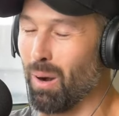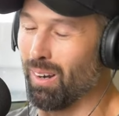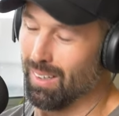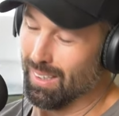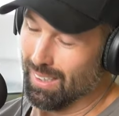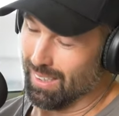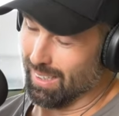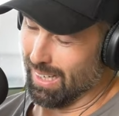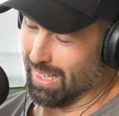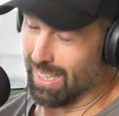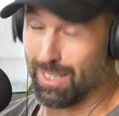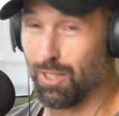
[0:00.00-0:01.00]
bro.
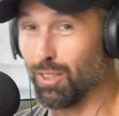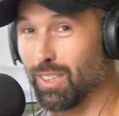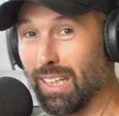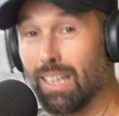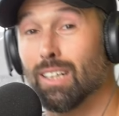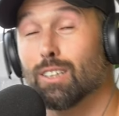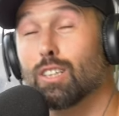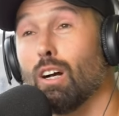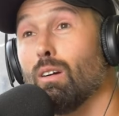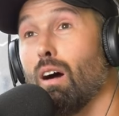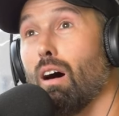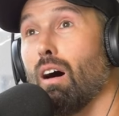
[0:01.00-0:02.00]
That's you, Sonny.
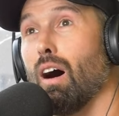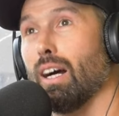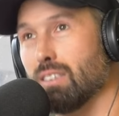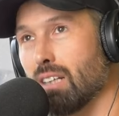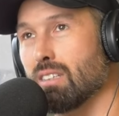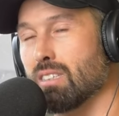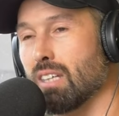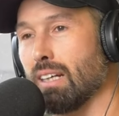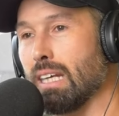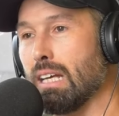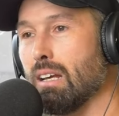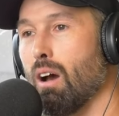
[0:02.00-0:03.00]
So I said to
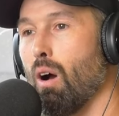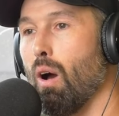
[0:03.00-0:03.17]
Sonny,